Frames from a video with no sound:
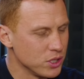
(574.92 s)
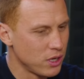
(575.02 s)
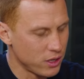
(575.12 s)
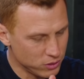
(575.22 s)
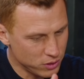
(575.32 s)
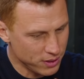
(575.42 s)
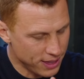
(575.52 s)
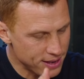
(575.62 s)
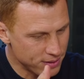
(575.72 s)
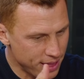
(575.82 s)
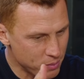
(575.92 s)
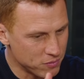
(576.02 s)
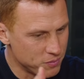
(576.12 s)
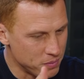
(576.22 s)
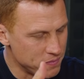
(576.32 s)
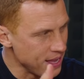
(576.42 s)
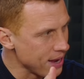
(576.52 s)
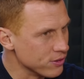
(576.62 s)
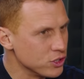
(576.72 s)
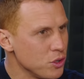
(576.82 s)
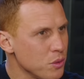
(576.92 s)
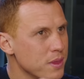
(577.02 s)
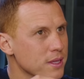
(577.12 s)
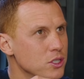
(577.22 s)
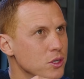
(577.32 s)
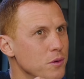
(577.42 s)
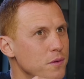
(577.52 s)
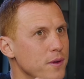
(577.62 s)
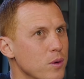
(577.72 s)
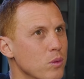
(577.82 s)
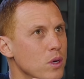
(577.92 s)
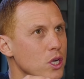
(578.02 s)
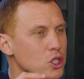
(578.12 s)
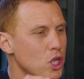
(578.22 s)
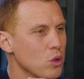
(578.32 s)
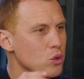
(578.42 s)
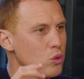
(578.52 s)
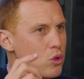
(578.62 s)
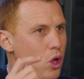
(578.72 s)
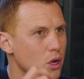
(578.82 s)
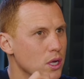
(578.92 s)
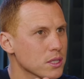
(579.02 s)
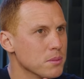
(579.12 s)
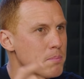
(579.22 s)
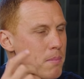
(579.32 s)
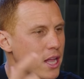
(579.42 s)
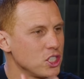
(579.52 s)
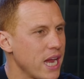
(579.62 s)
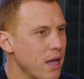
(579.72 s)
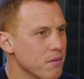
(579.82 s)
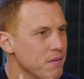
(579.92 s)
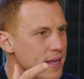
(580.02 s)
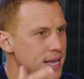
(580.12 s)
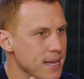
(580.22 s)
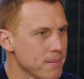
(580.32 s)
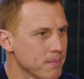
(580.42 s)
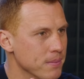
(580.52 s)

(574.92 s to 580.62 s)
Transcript: do you, like again there with, with Vieira, do you, th do you feel as though you got as much out of him,